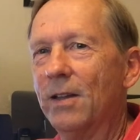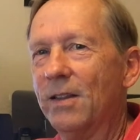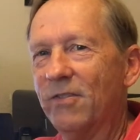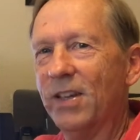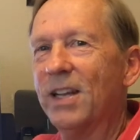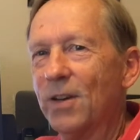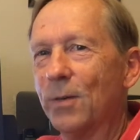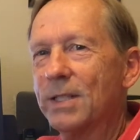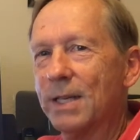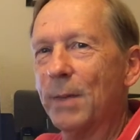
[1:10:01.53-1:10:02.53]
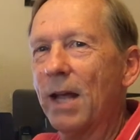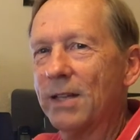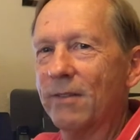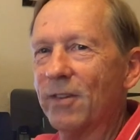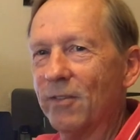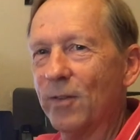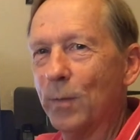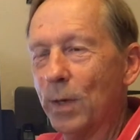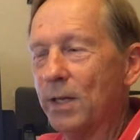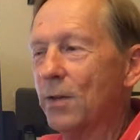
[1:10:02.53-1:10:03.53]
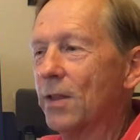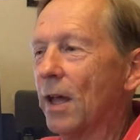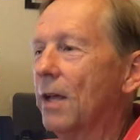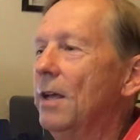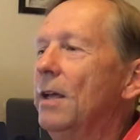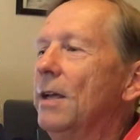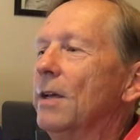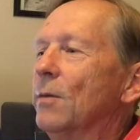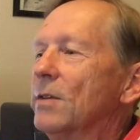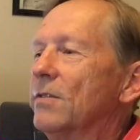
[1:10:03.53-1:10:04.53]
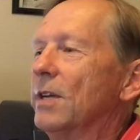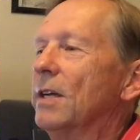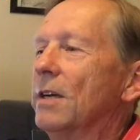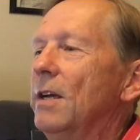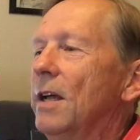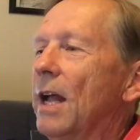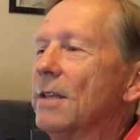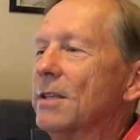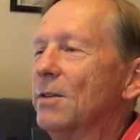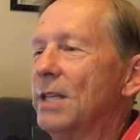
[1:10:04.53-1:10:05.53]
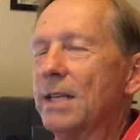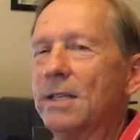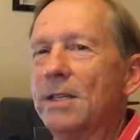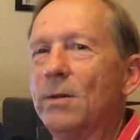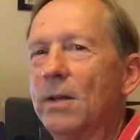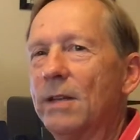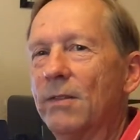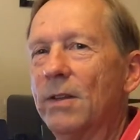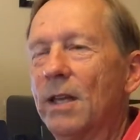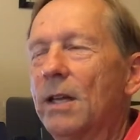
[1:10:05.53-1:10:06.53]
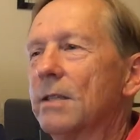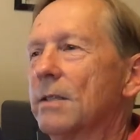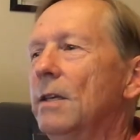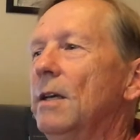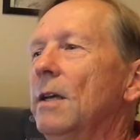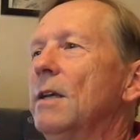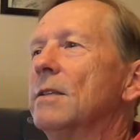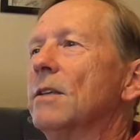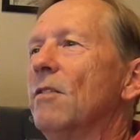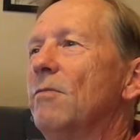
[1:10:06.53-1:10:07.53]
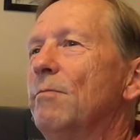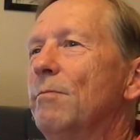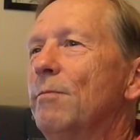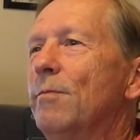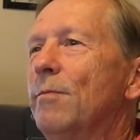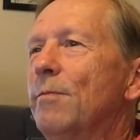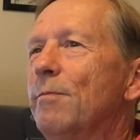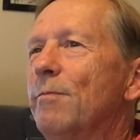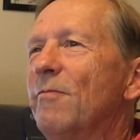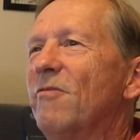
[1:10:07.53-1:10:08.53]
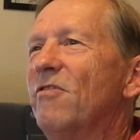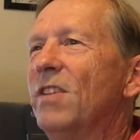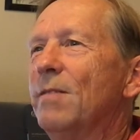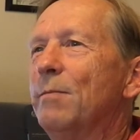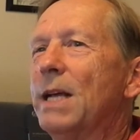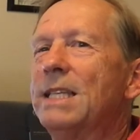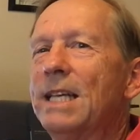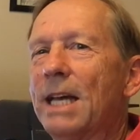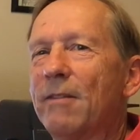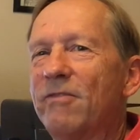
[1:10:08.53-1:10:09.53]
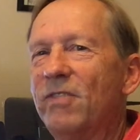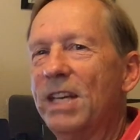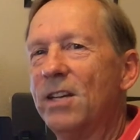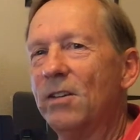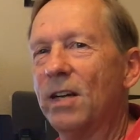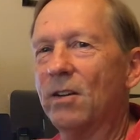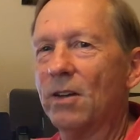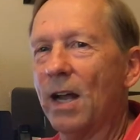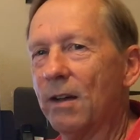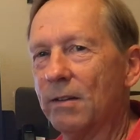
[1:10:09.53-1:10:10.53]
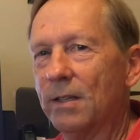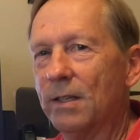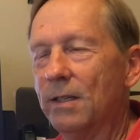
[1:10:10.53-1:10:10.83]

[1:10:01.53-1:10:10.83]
the figure was somehow different from what you thought was figure, and so tested you on different things. So messing up figure and ground